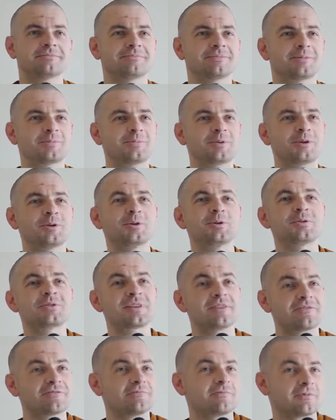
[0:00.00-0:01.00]
Because
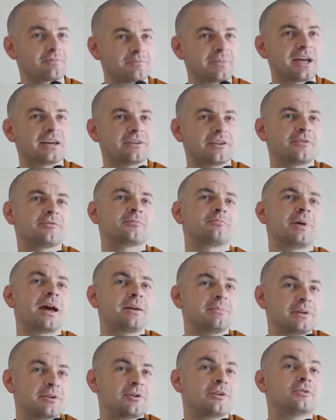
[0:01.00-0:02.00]
they've
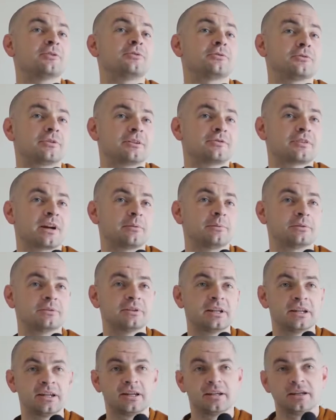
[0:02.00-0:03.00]
maybe gone through the trouble,
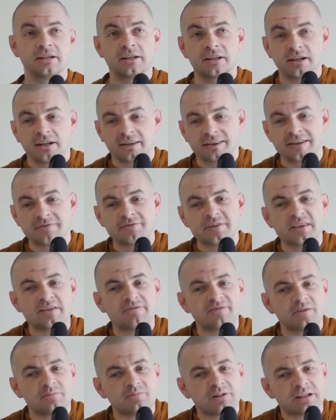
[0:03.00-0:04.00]
they've
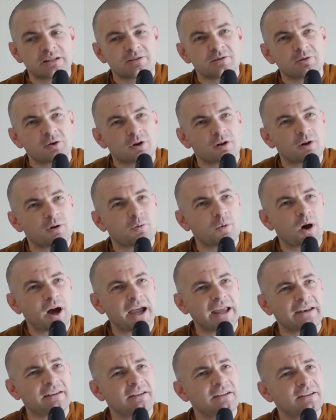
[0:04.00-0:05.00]
given but not quite.